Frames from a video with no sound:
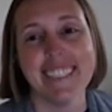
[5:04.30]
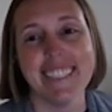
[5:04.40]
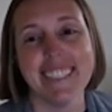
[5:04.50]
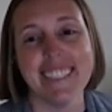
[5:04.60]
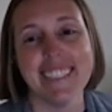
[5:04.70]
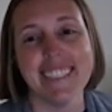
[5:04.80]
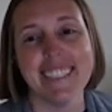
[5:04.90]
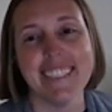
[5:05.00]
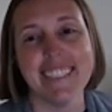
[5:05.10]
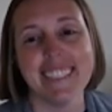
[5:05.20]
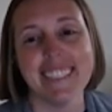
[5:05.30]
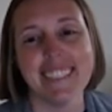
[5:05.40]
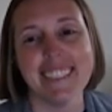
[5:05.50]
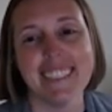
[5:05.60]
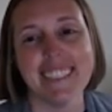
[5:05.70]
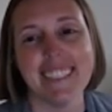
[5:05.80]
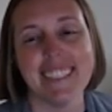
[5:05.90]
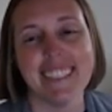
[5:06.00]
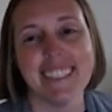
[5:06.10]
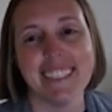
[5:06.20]

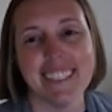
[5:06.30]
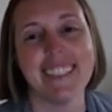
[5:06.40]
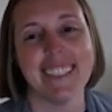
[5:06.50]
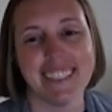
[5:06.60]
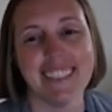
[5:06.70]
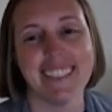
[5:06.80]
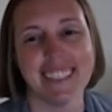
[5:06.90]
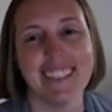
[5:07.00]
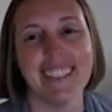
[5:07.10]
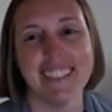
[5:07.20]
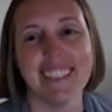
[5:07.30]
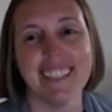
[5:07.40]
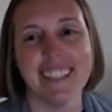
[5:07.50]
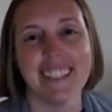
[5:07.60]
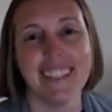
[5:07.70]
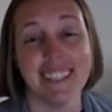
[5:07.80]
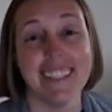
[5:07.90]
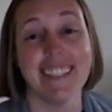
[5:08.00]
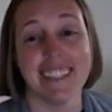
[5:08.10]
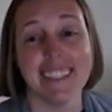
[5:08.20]

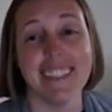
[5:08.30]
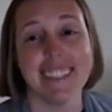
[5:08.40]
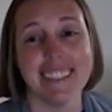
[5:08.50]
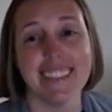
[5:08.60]
The person shown says nothing.